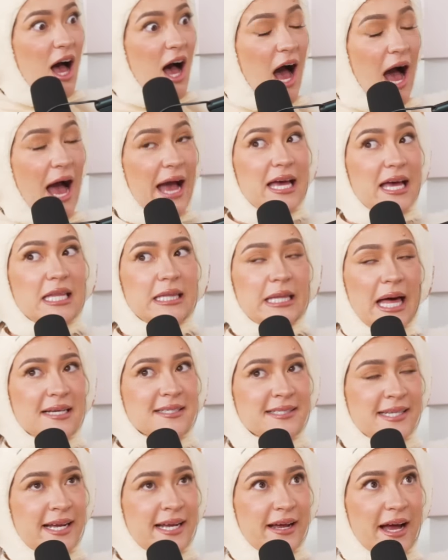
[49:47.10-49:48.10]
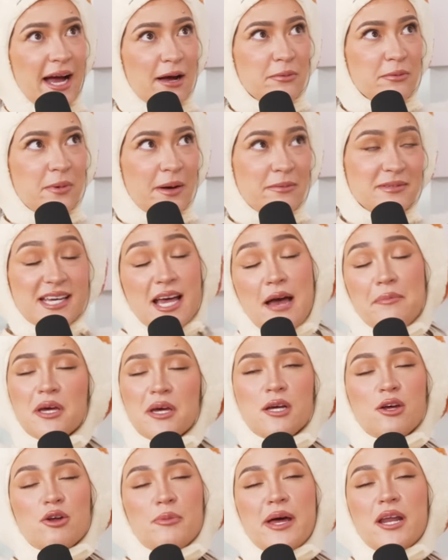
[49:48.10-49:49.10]
I Last night, I, I was like, I'm going
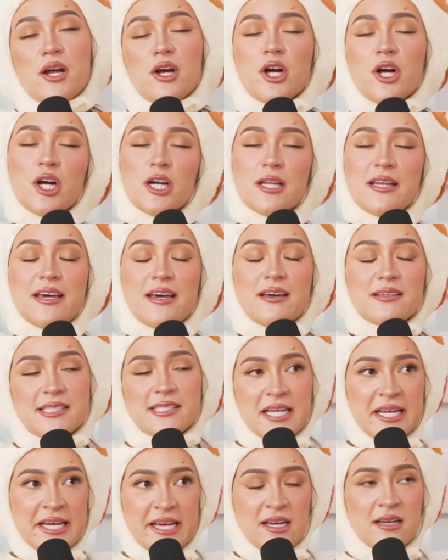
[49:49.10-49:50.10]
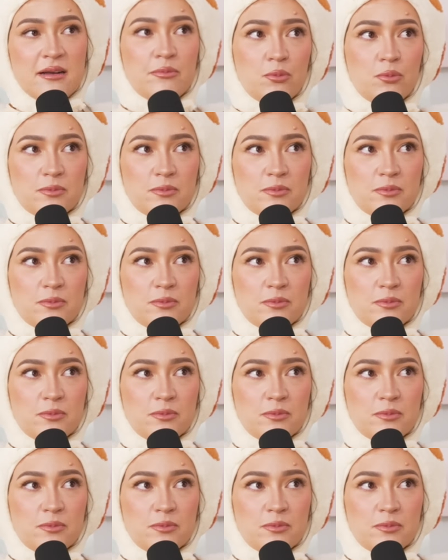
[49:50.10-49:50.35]
to go to bed early. Didn't.